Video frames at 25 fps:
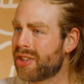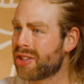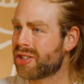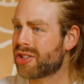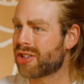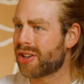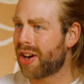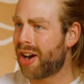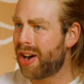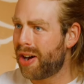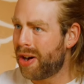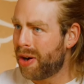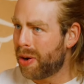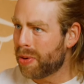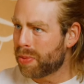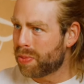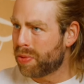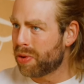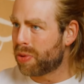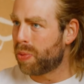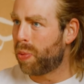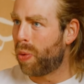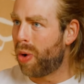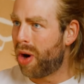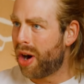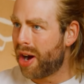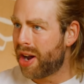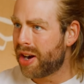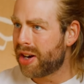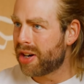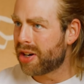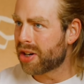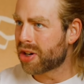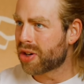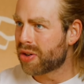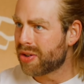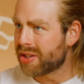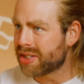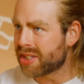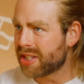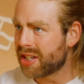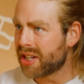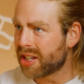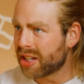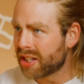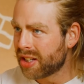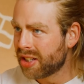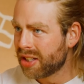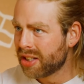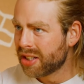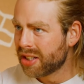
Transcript: the child with wine at a christening?